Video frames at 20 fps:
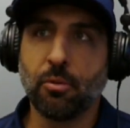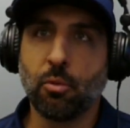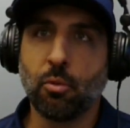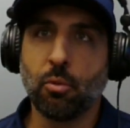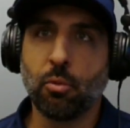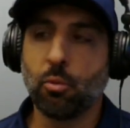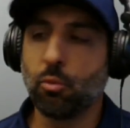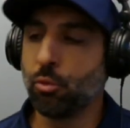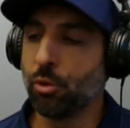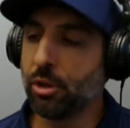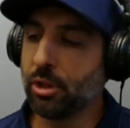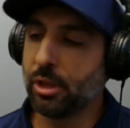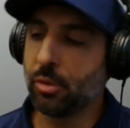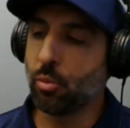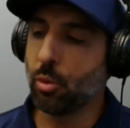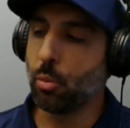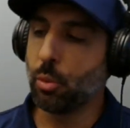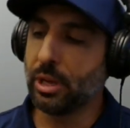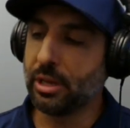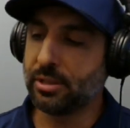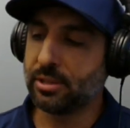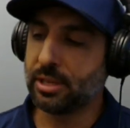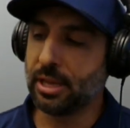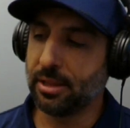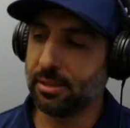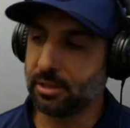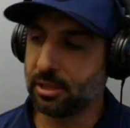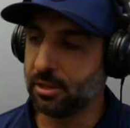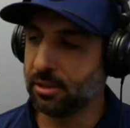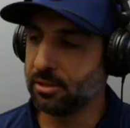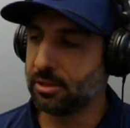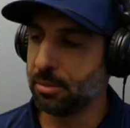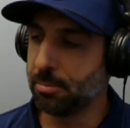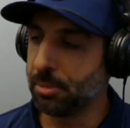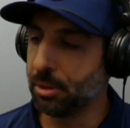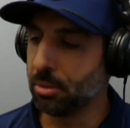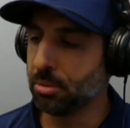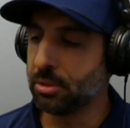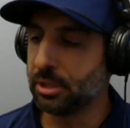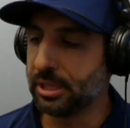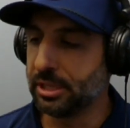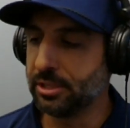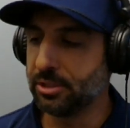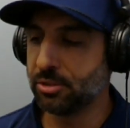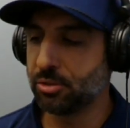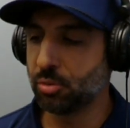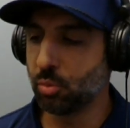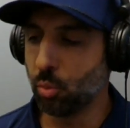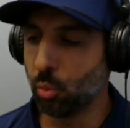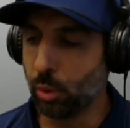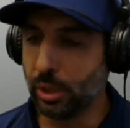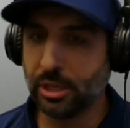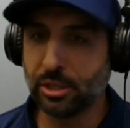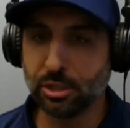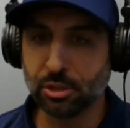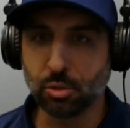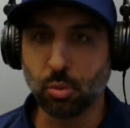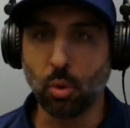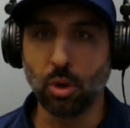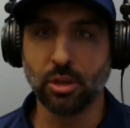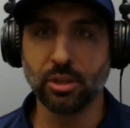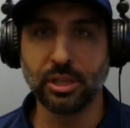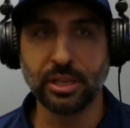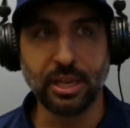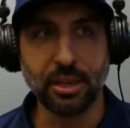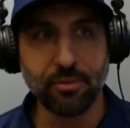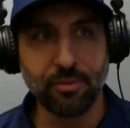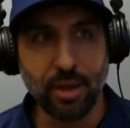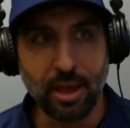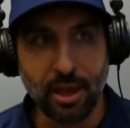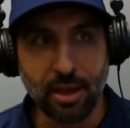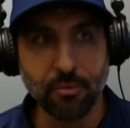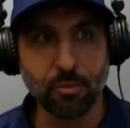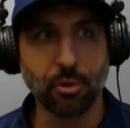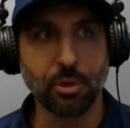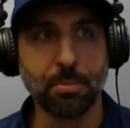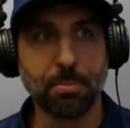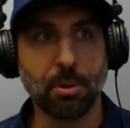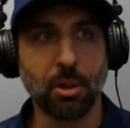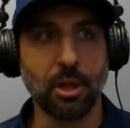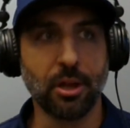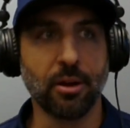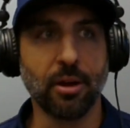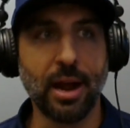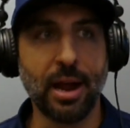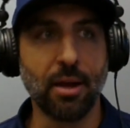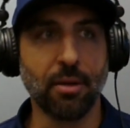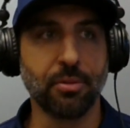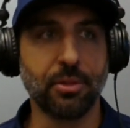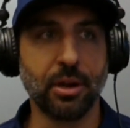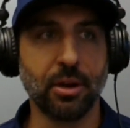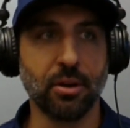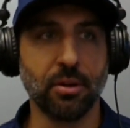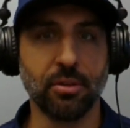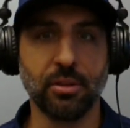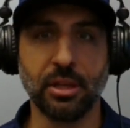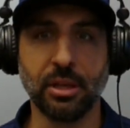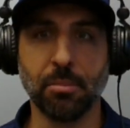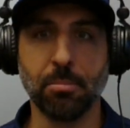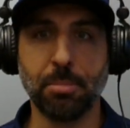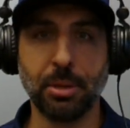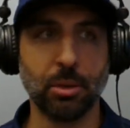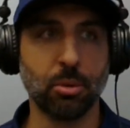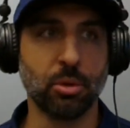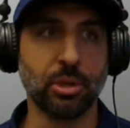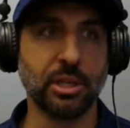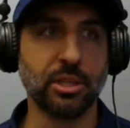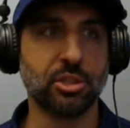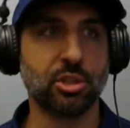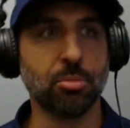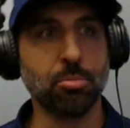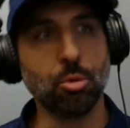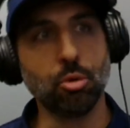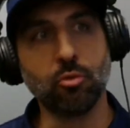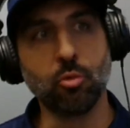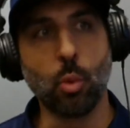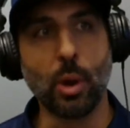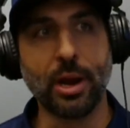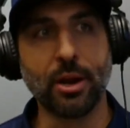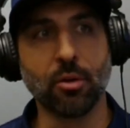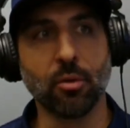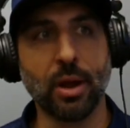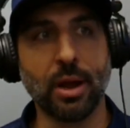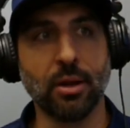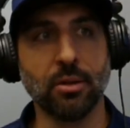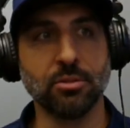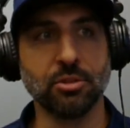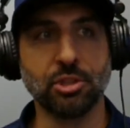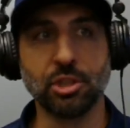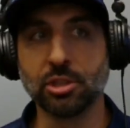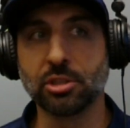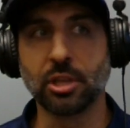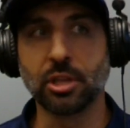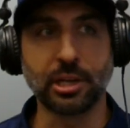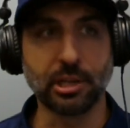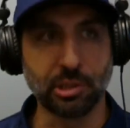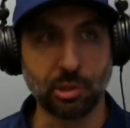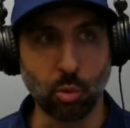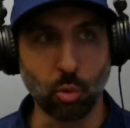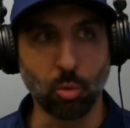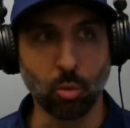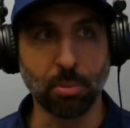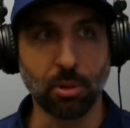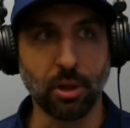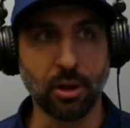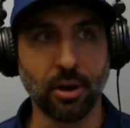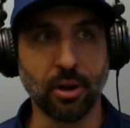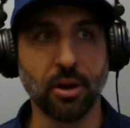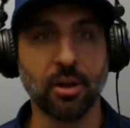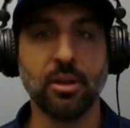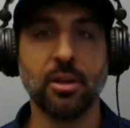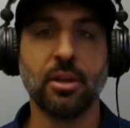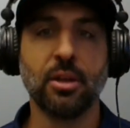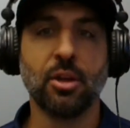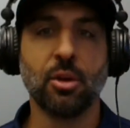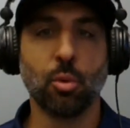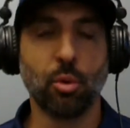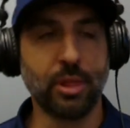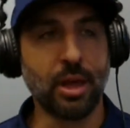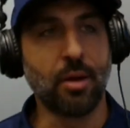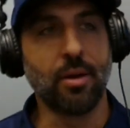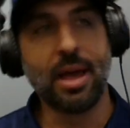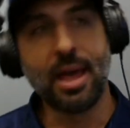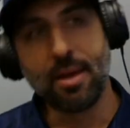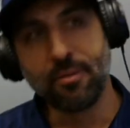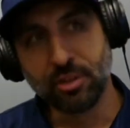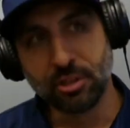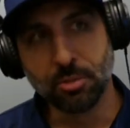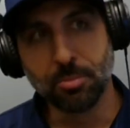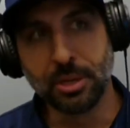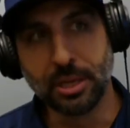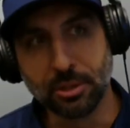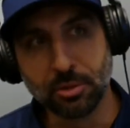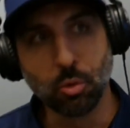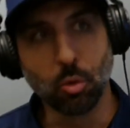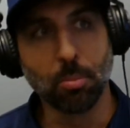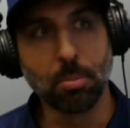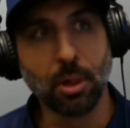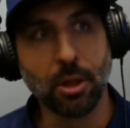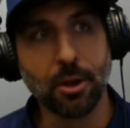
really, when we set to build these, we just wanted to give every player out there the ability to move weight around just like a tour player without having to be a tour player.